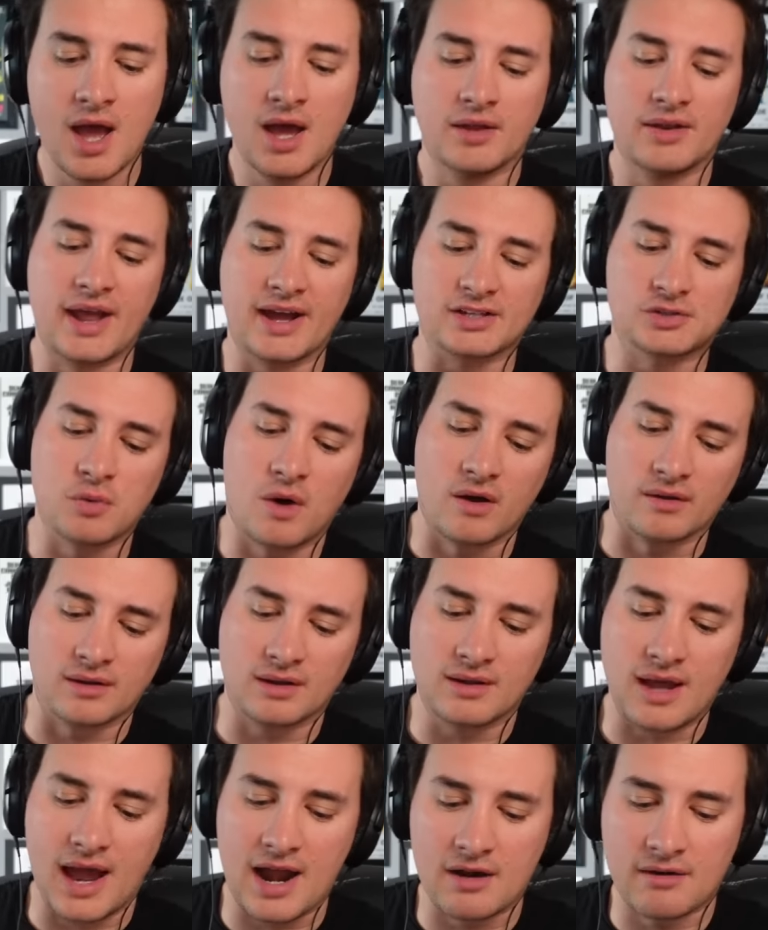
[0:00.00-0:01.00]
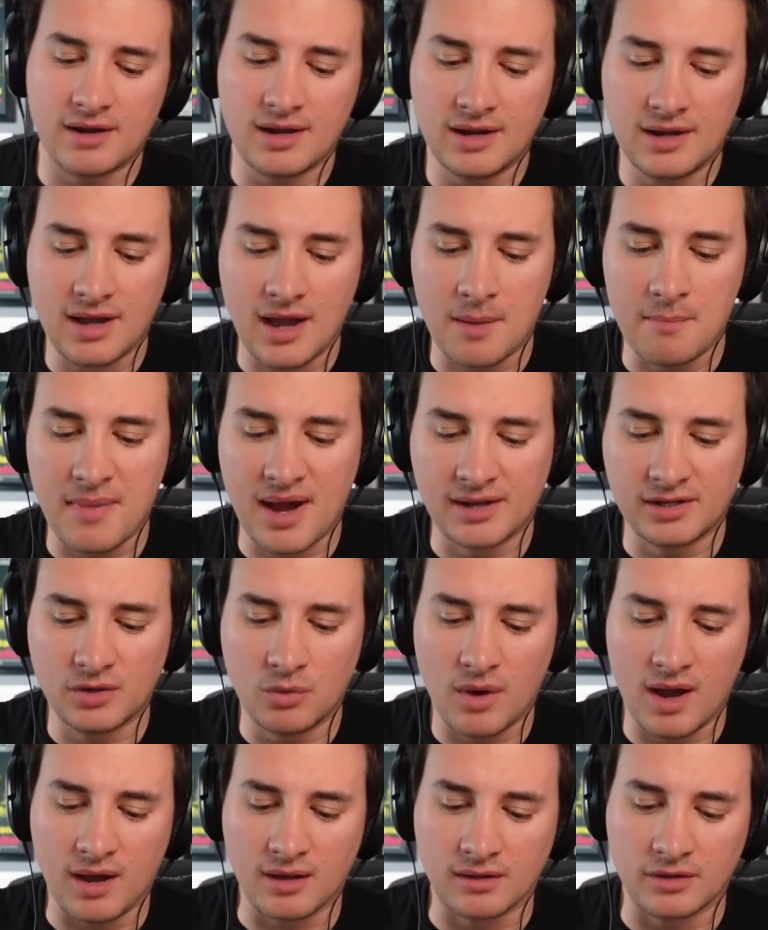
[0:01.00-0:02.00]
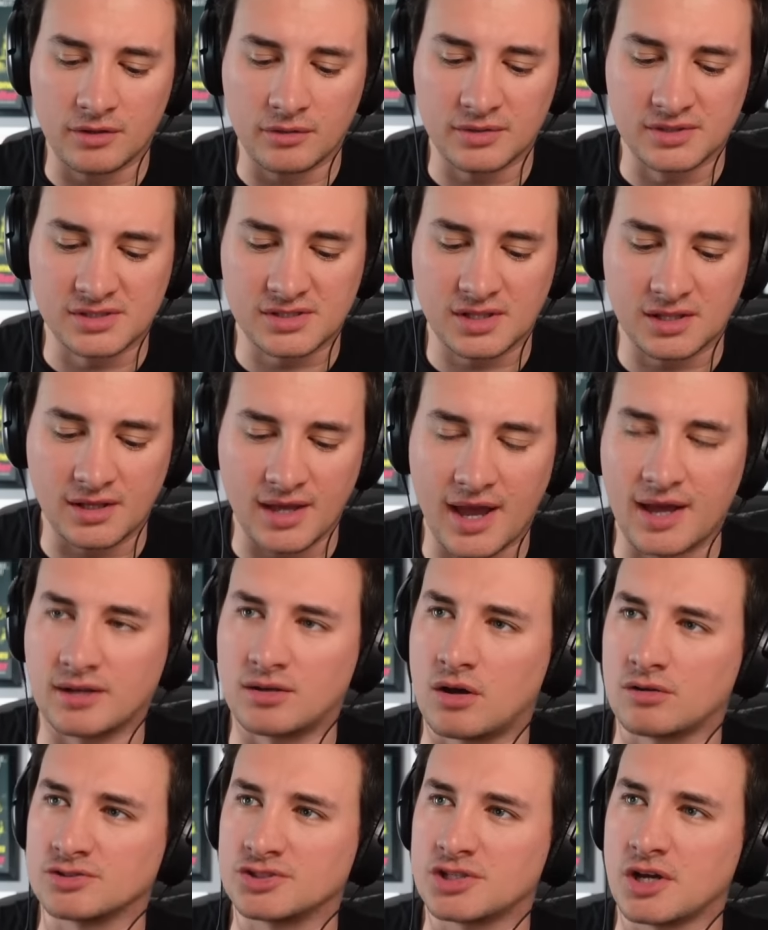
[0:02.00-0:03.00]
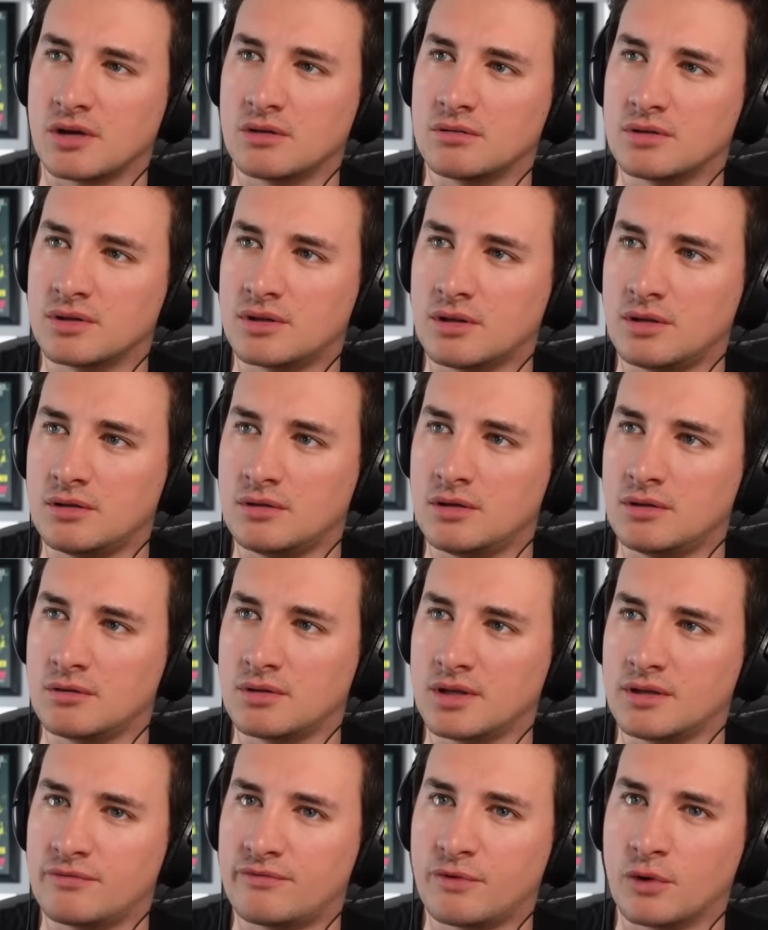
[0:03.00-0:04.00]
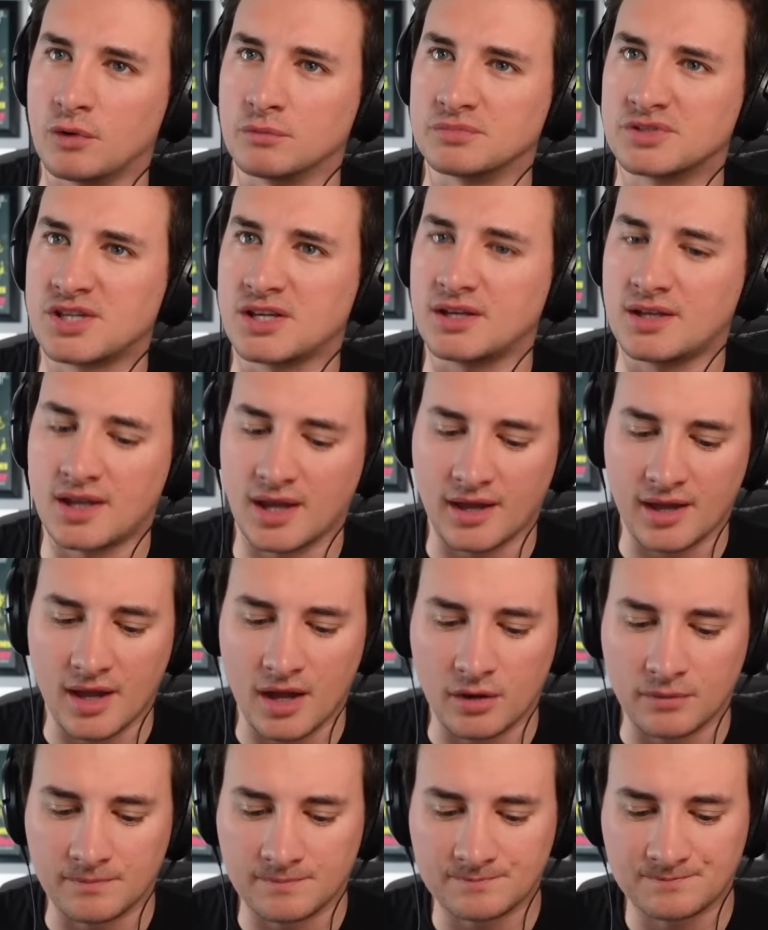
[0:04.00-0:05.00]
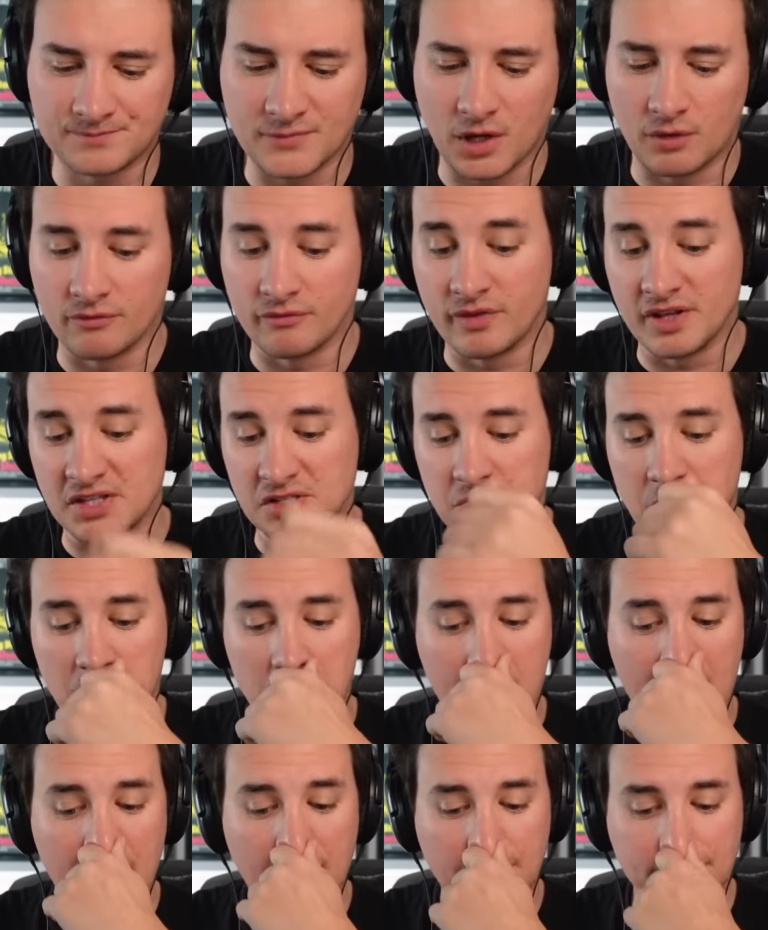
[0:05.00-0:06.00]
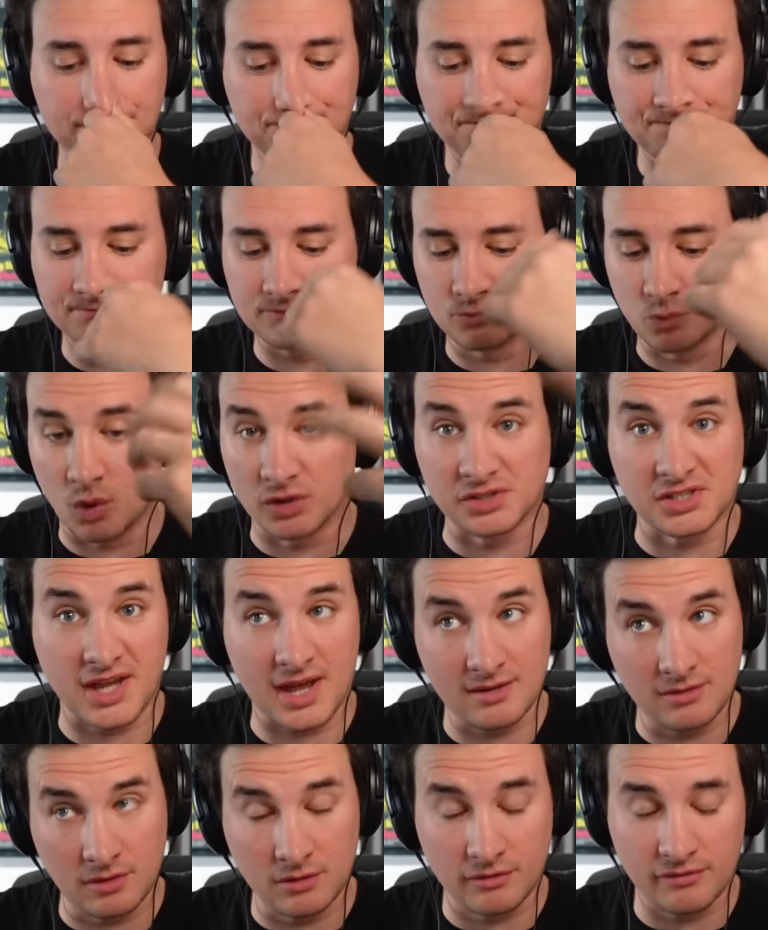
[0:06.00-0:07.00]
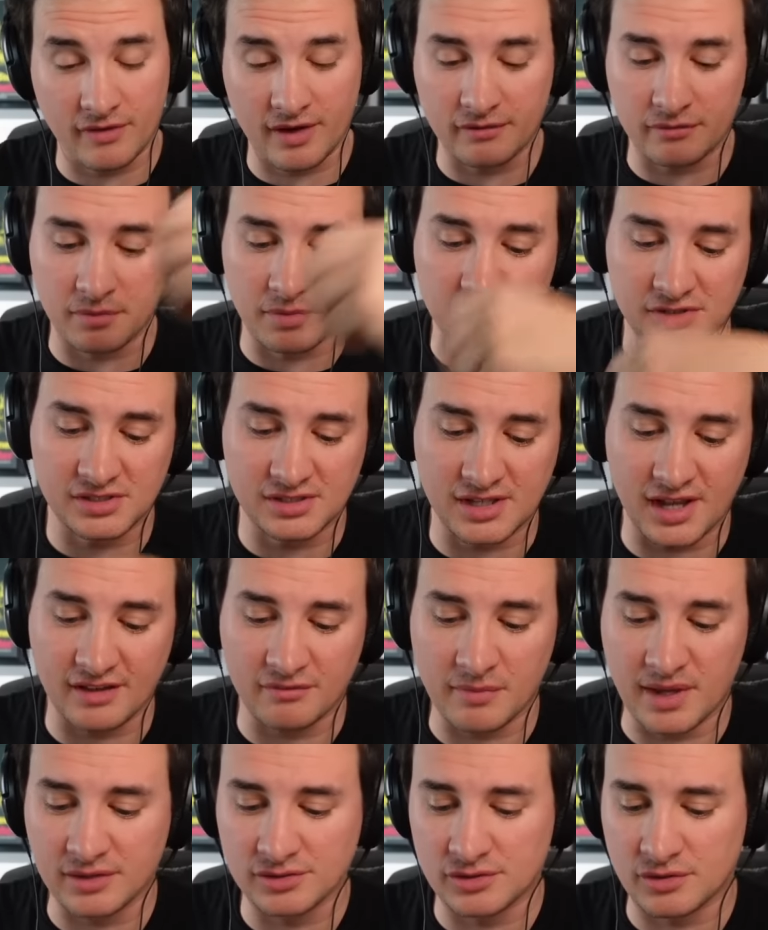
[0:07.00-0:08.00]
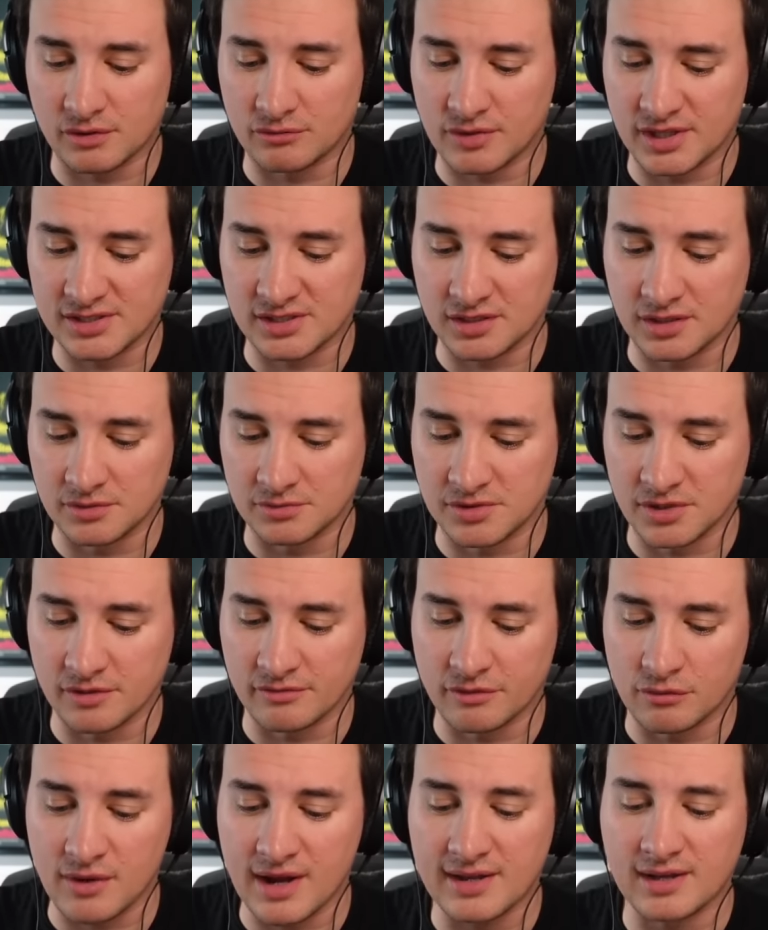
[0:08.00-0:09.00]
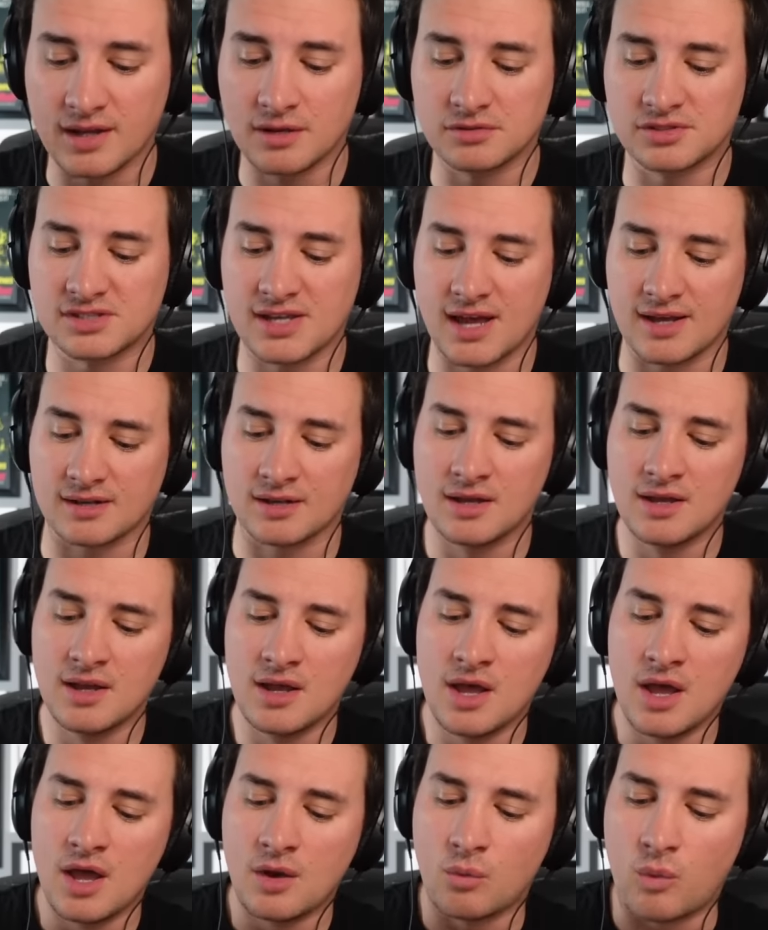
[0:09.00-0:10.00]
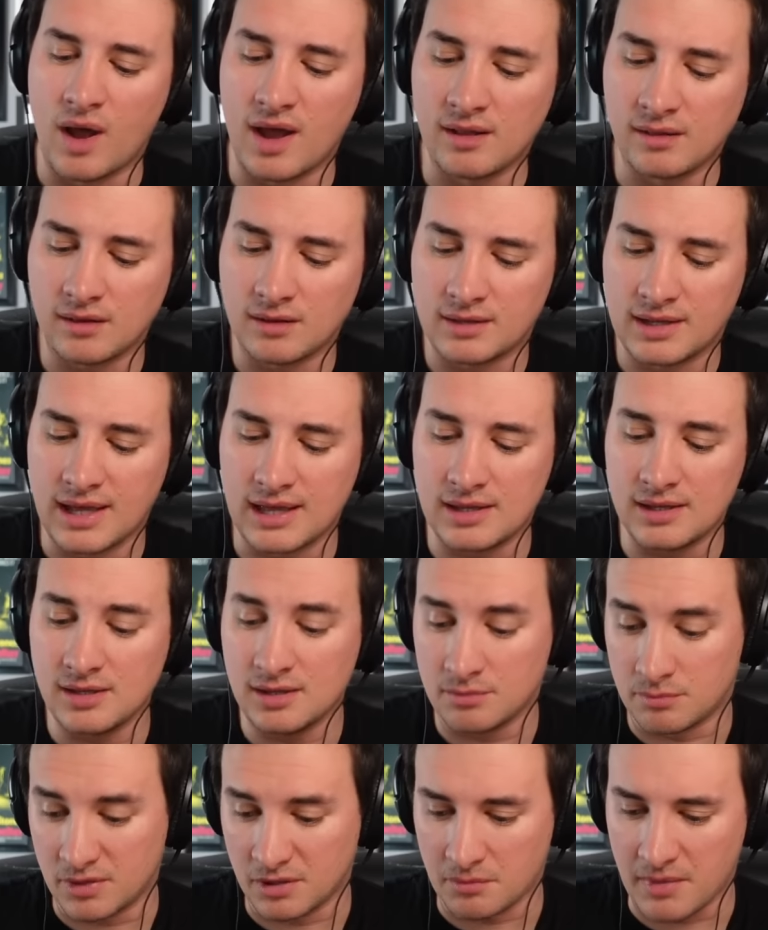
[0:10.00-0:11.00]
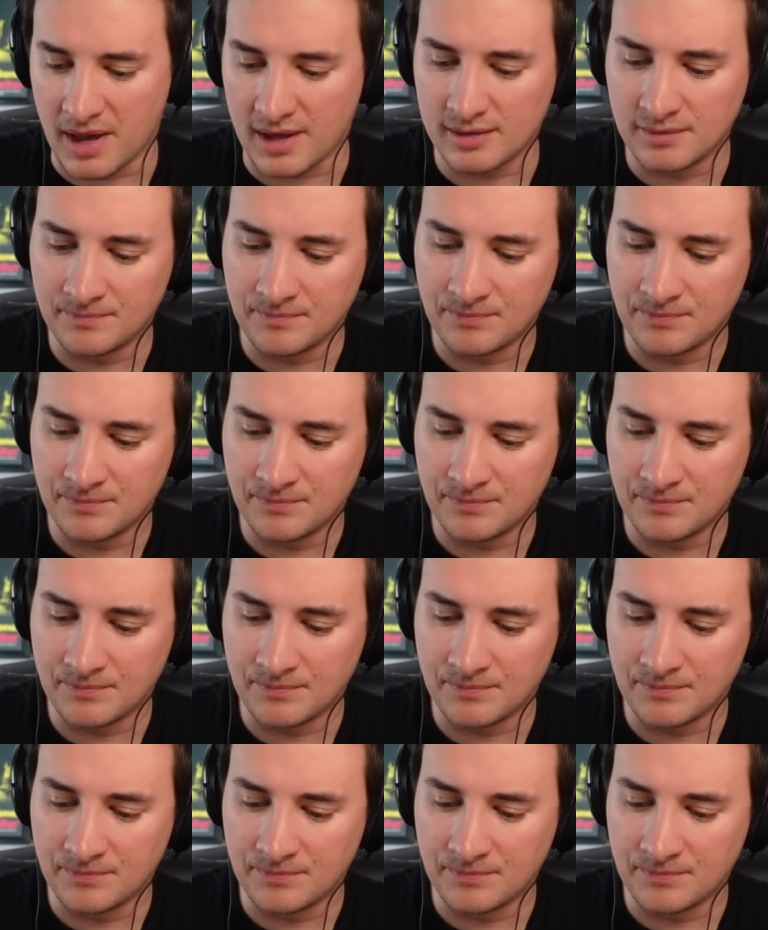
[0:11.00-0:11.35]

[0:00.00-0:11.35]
Next one, Ari Emanuel, who is the head honcho at the newly formed TKO on Vince McMahon. Once again, your favourite person, Dave Meltzer on Wrestling Observer Radio, said, Well, he, McMahon,